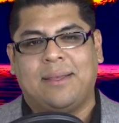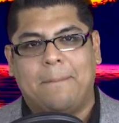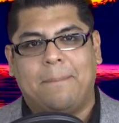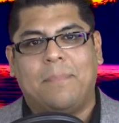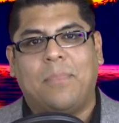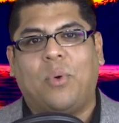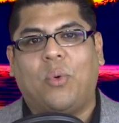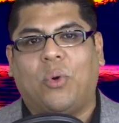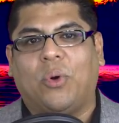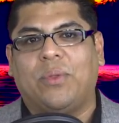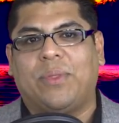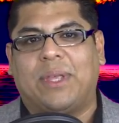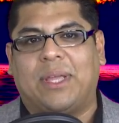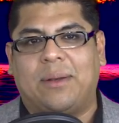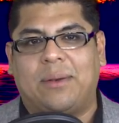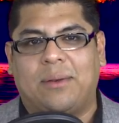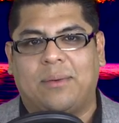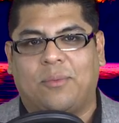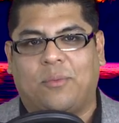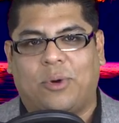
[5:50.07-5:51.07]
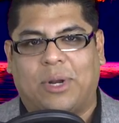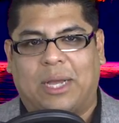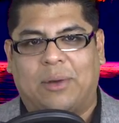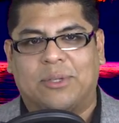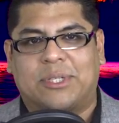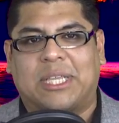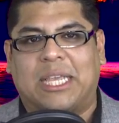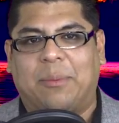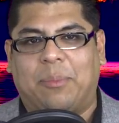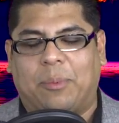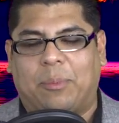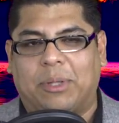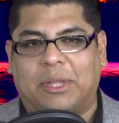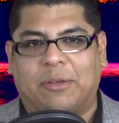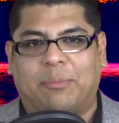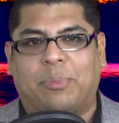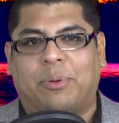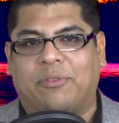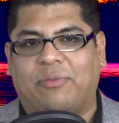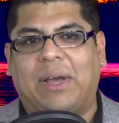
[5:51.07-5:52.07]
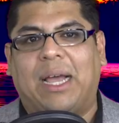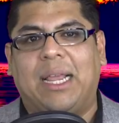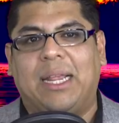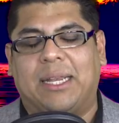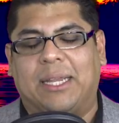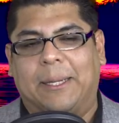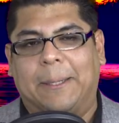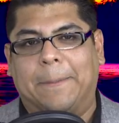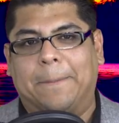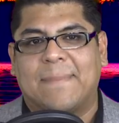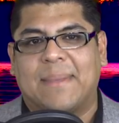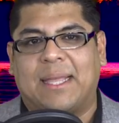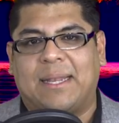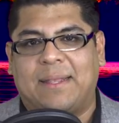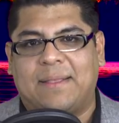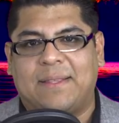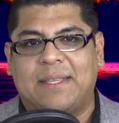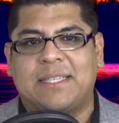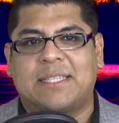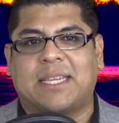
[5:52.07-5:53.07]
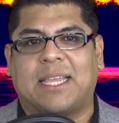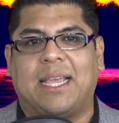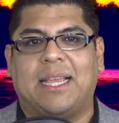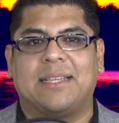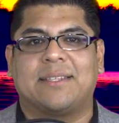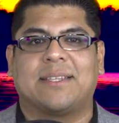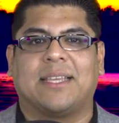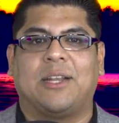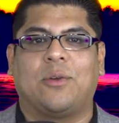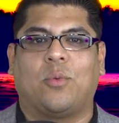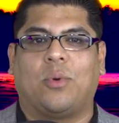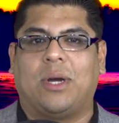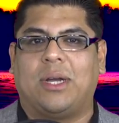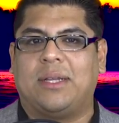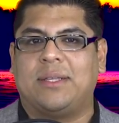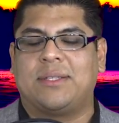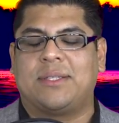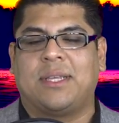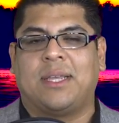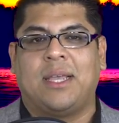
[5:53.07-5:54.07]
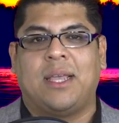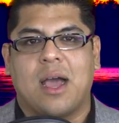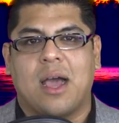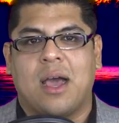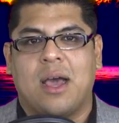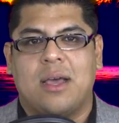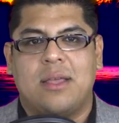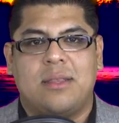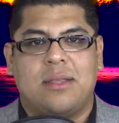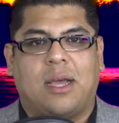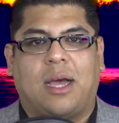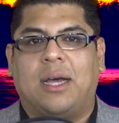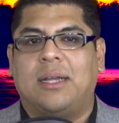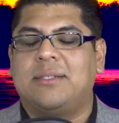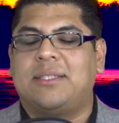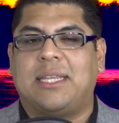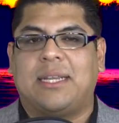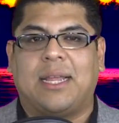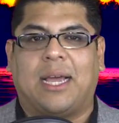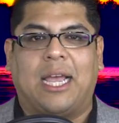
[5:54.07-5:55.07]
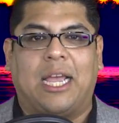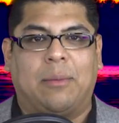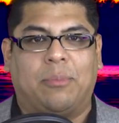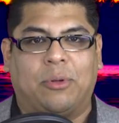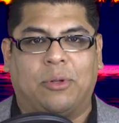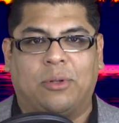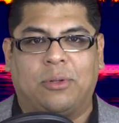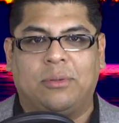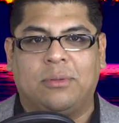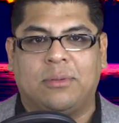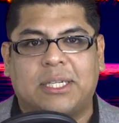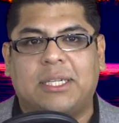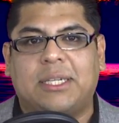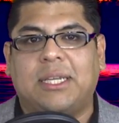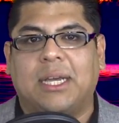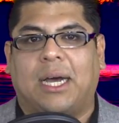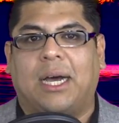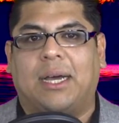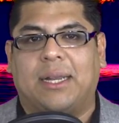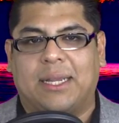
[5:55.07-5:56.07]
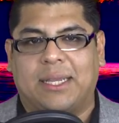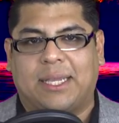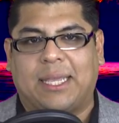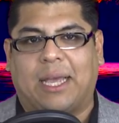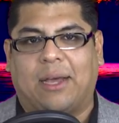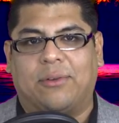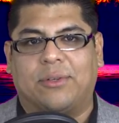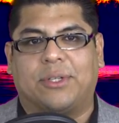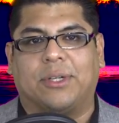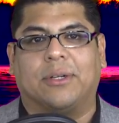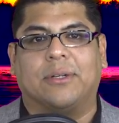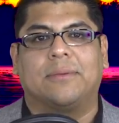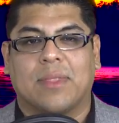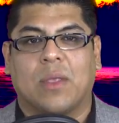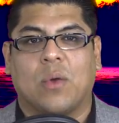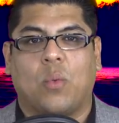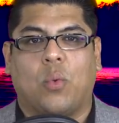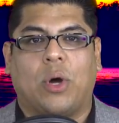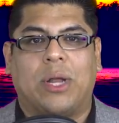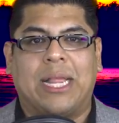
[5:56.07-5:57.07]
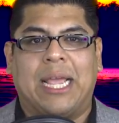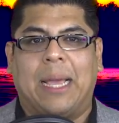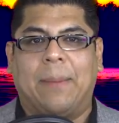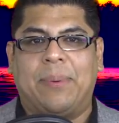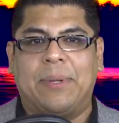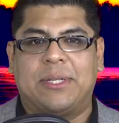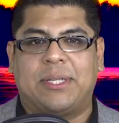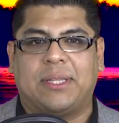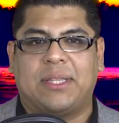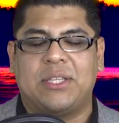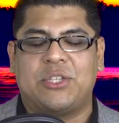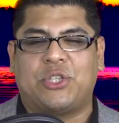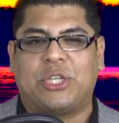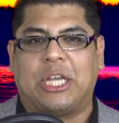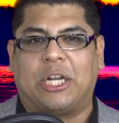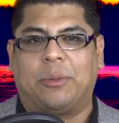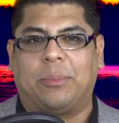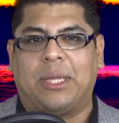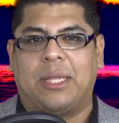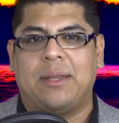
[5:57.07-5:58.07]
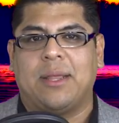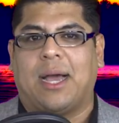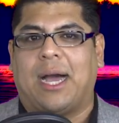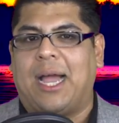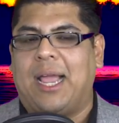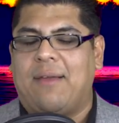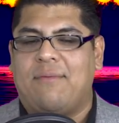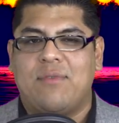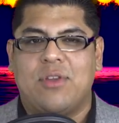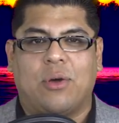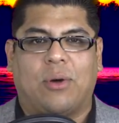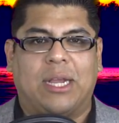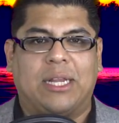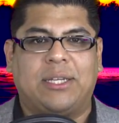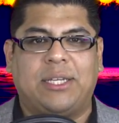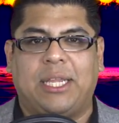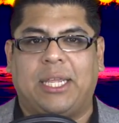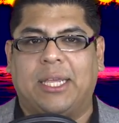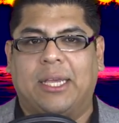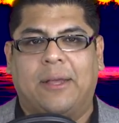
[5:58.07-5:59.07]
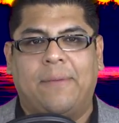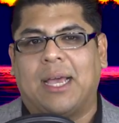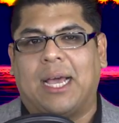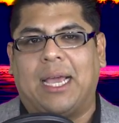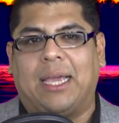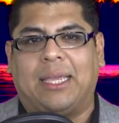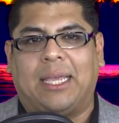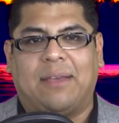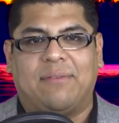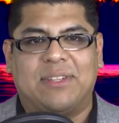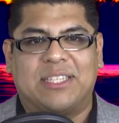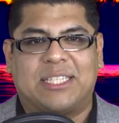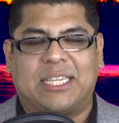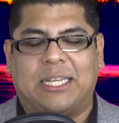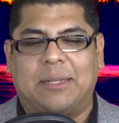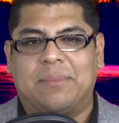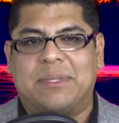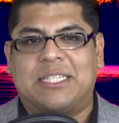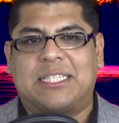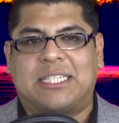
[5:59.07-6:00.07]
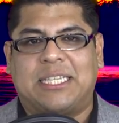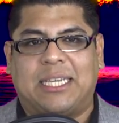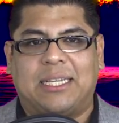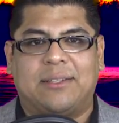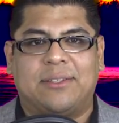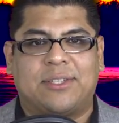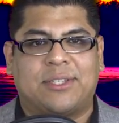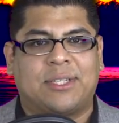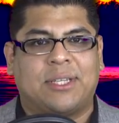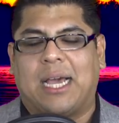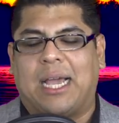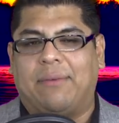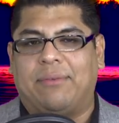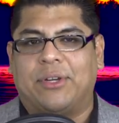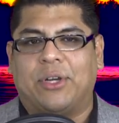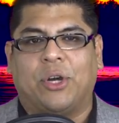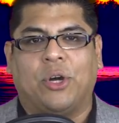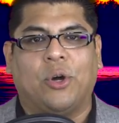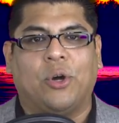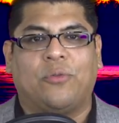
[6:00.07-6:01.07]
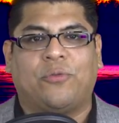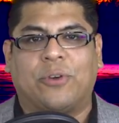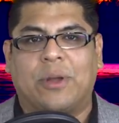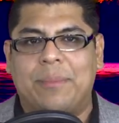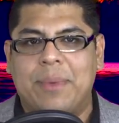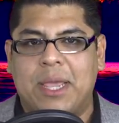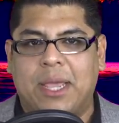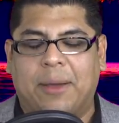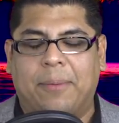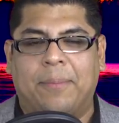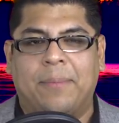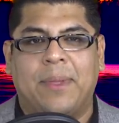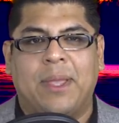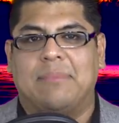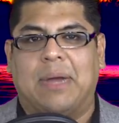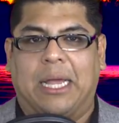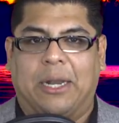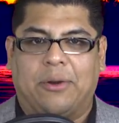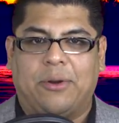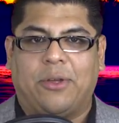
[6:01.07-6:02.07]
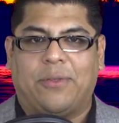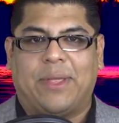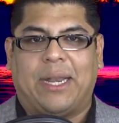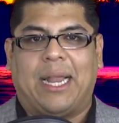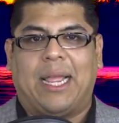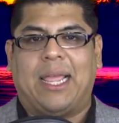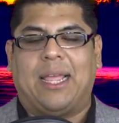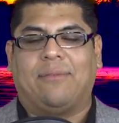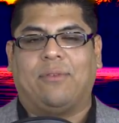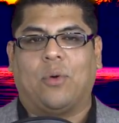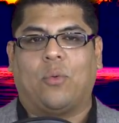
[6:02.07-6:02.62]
more than what I was capable of providing. And in this case, it was an undeniable God encounter. What happened to this gentleman? I have no idea. I haven't seen him since. I haven't heard from him. I don't know that I ever